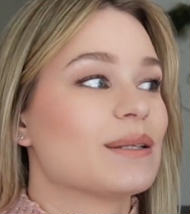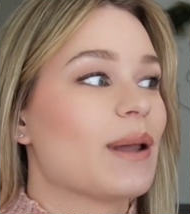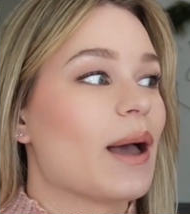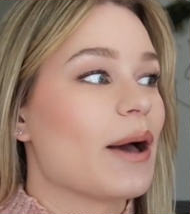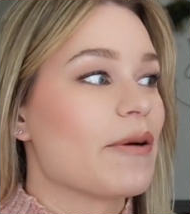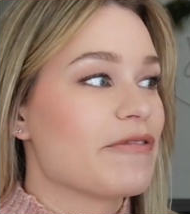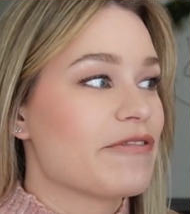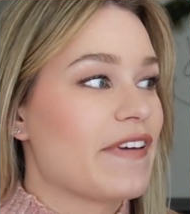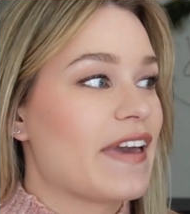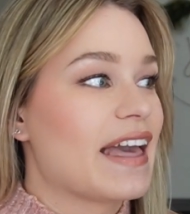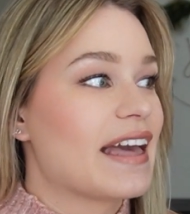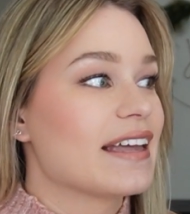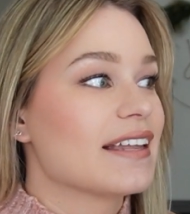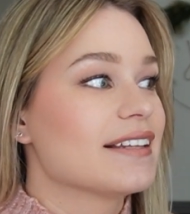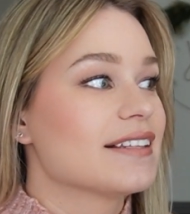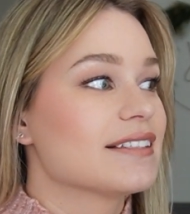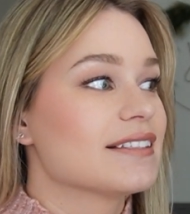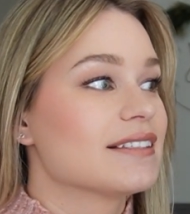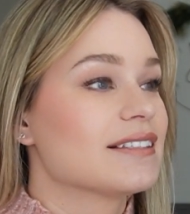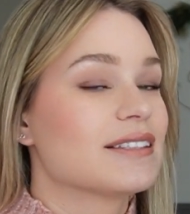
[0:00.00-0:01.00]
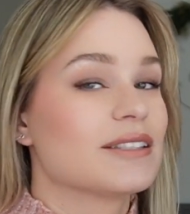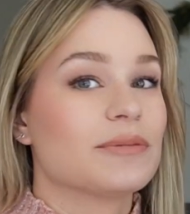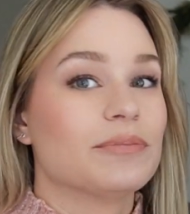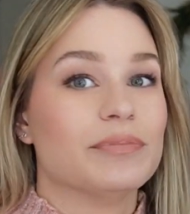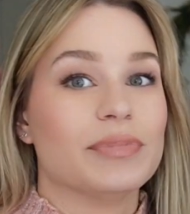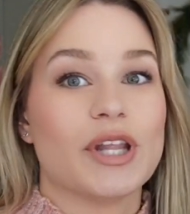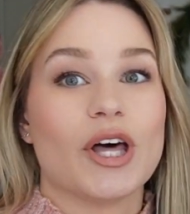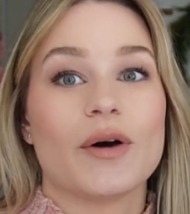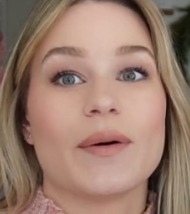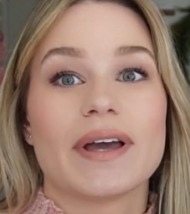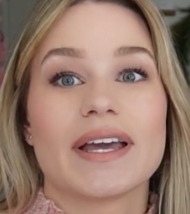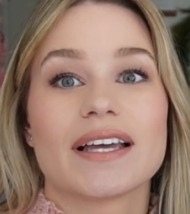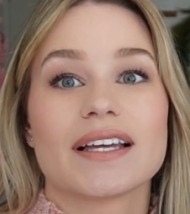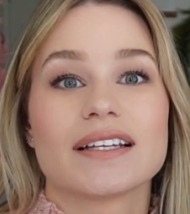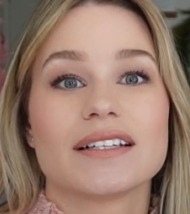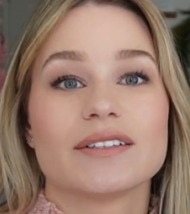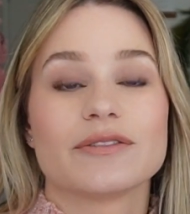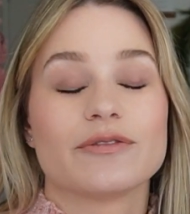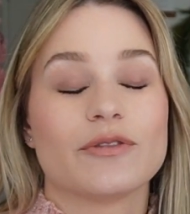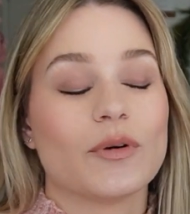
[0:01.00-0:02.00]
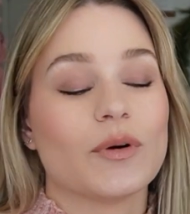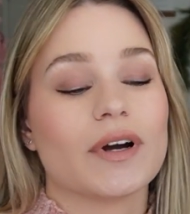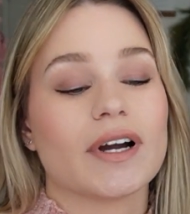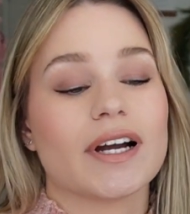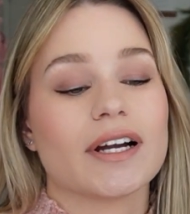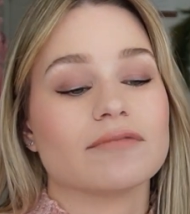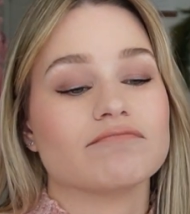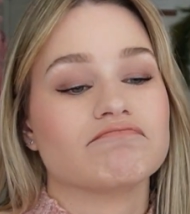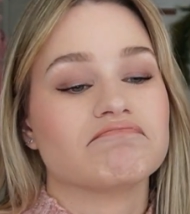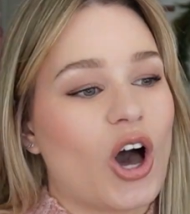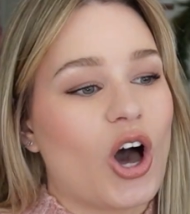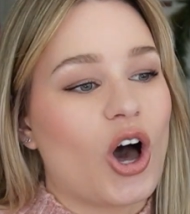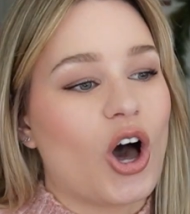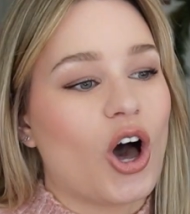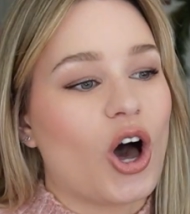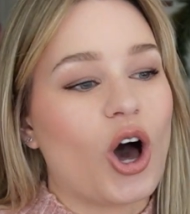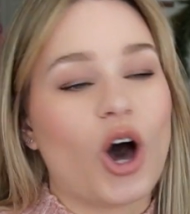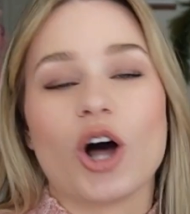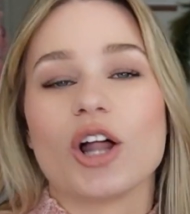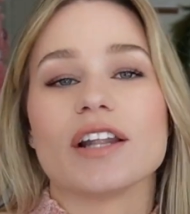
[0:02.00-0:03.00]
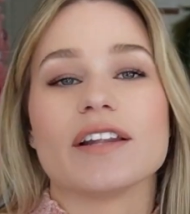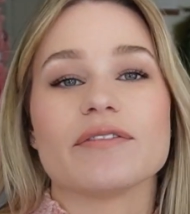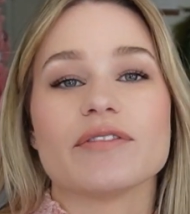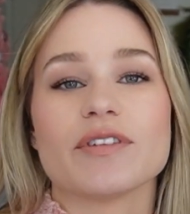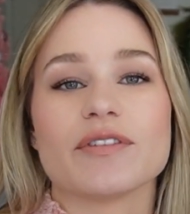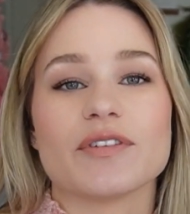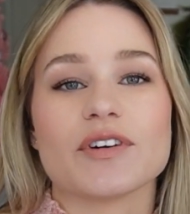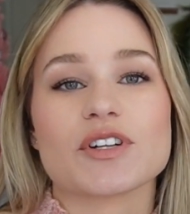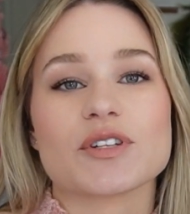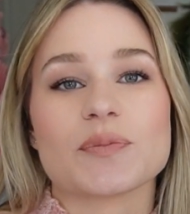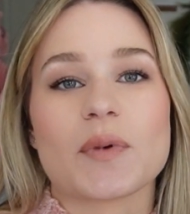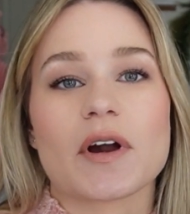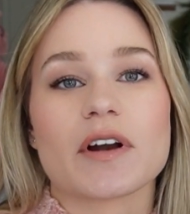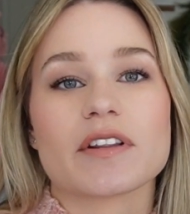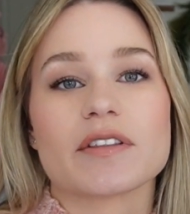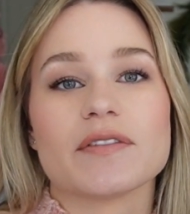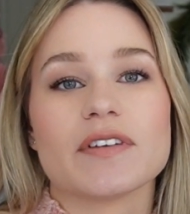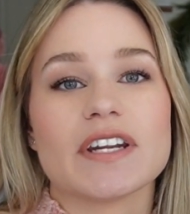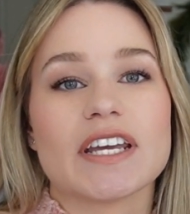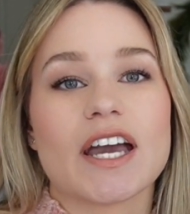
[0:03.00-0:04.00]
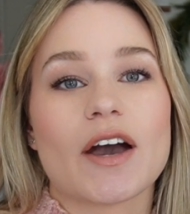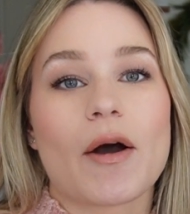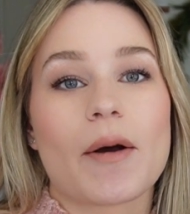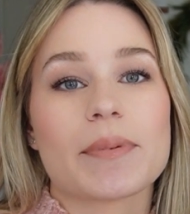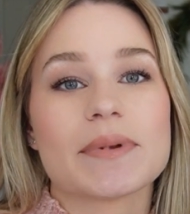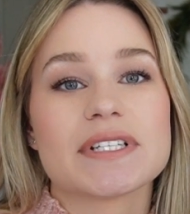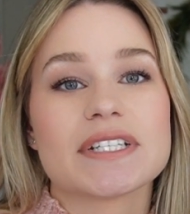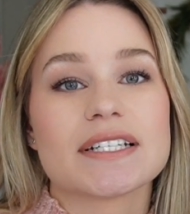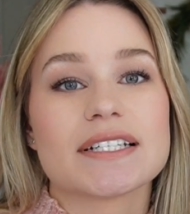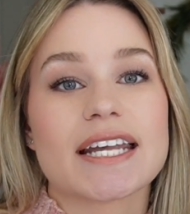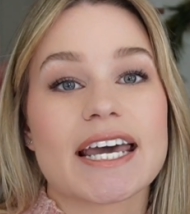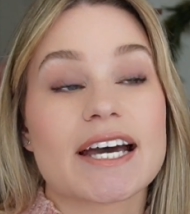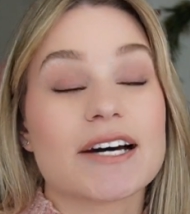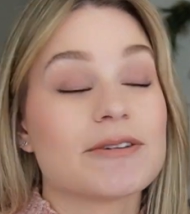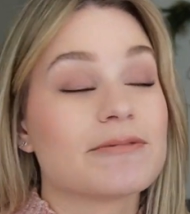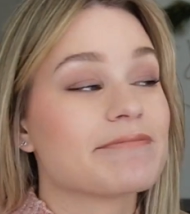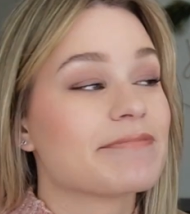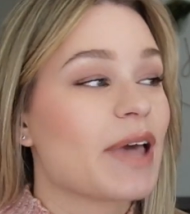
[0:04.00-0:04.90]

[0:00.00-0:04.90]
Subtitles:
a fan blowing for all of the first part of the video up until now,